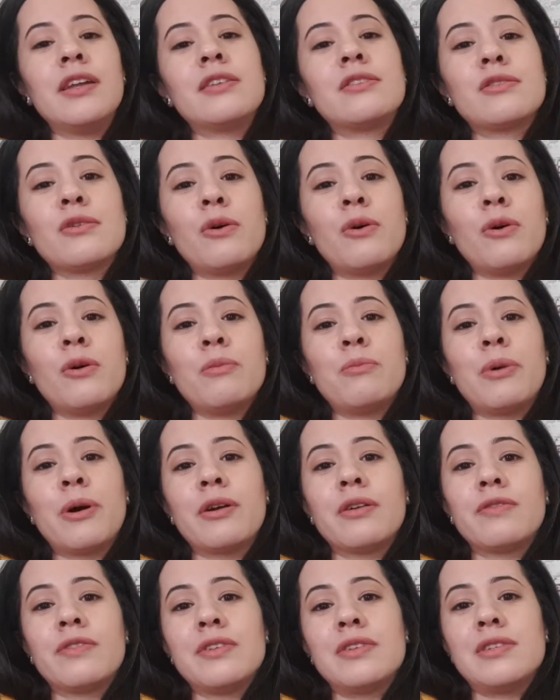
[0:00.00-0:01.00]
It's all
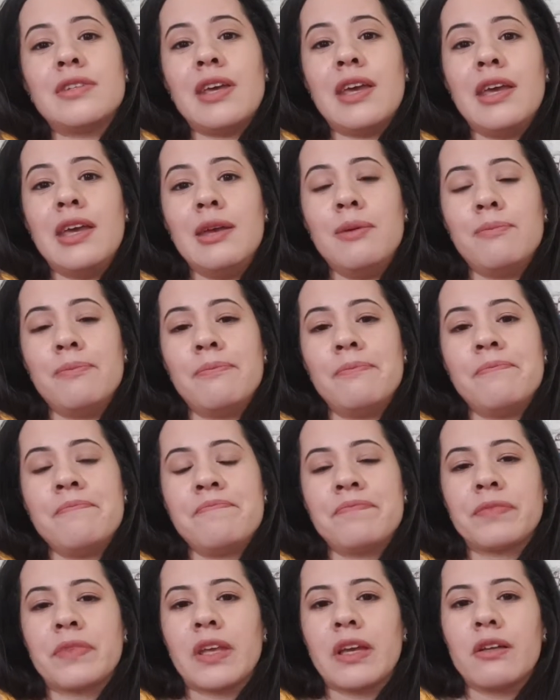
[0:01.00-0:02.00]
part of the same
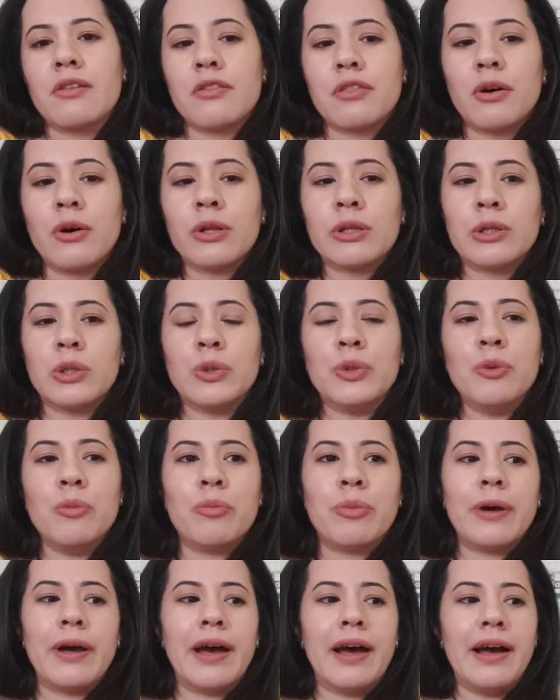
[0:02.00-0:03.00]
thought
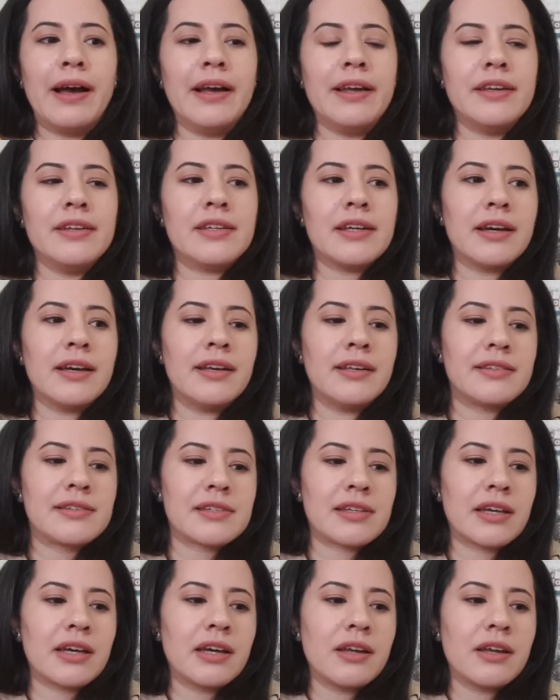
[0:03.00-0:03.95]
loop, and it's